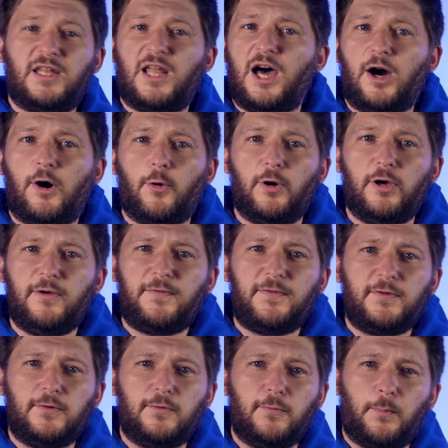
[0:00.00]
Now,
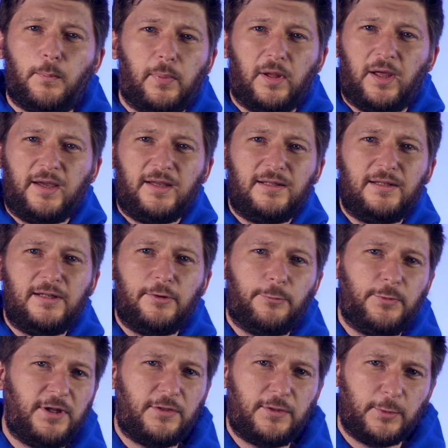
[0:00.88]
if you blindly
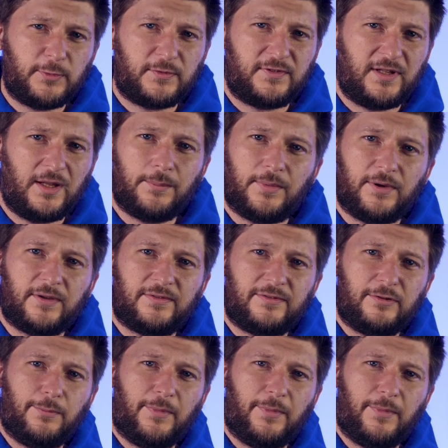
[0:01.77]
read those numbers,